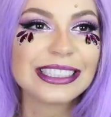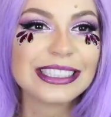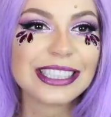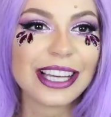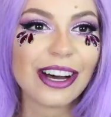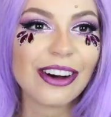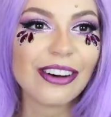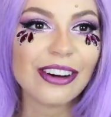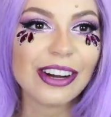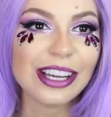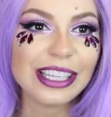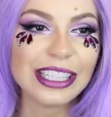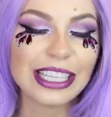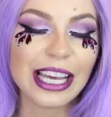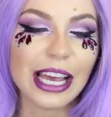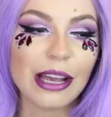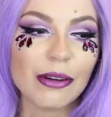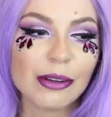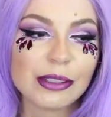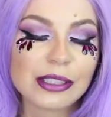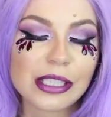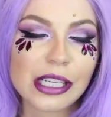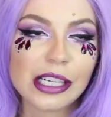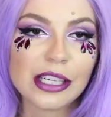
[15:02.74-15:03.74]
so yeah,
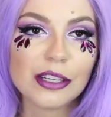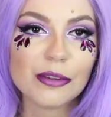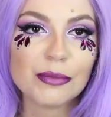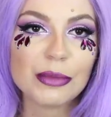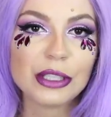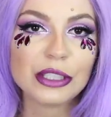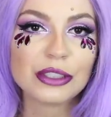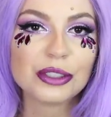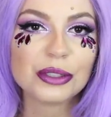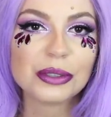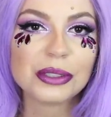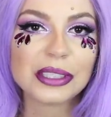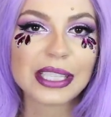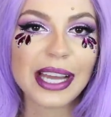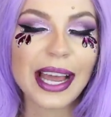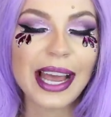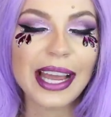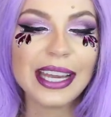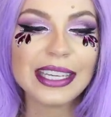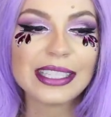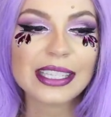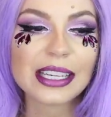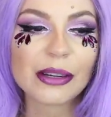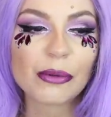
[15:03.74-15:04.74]
it was a little bit too
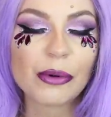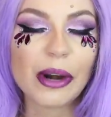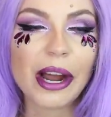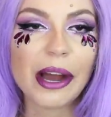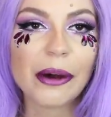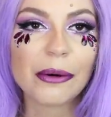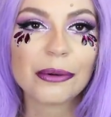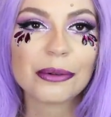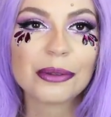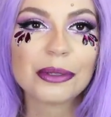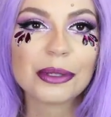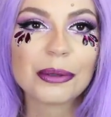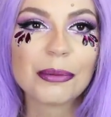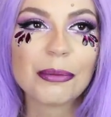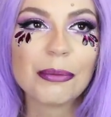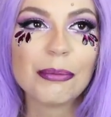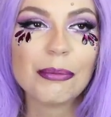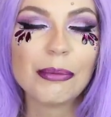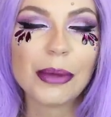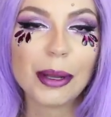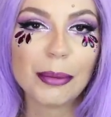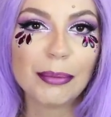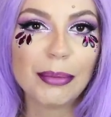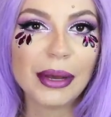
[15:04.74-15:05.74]
tight around
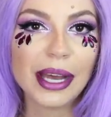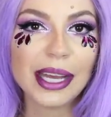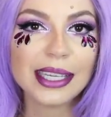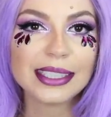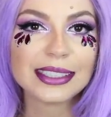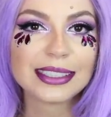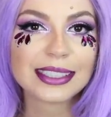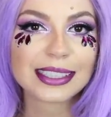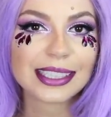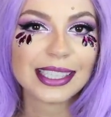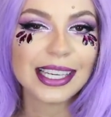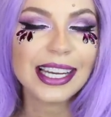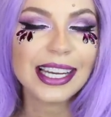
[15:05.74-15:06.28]
my butt.